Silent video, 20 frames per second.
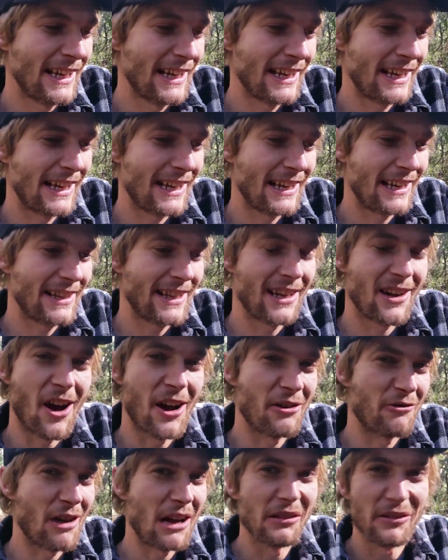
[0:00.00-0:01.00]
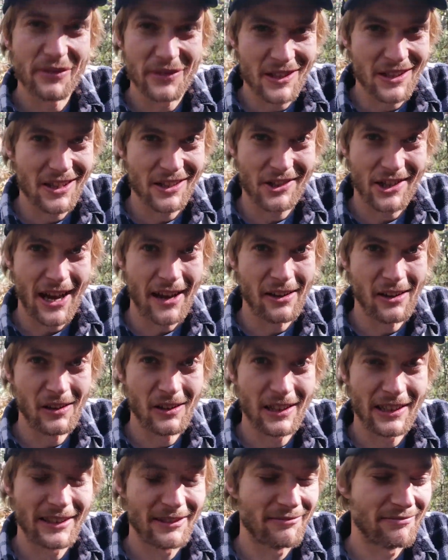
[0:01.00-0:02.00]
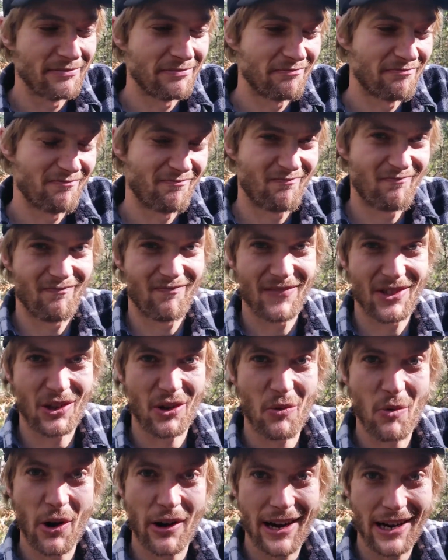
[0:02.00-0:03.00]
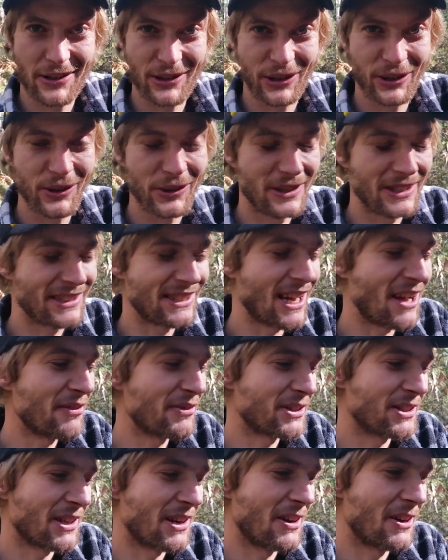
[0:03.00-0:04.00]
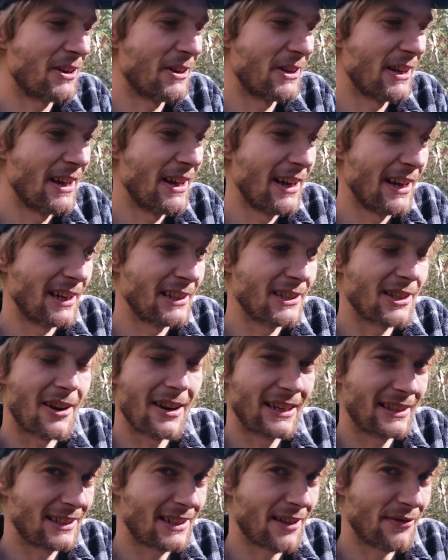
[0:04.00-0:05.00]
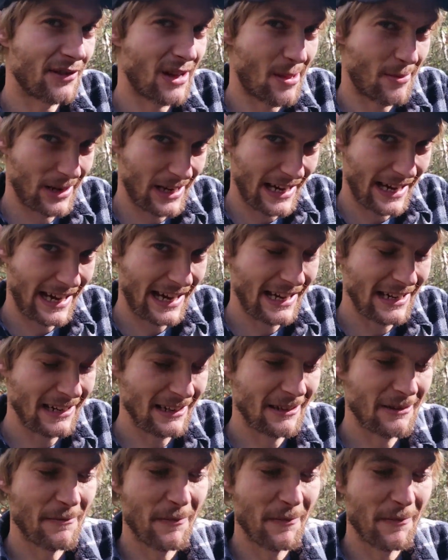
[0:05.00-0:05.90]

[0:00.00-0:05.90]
They're kind of relevant to the channel and sort of what I do and stuff. So exciting stuff coming ahead.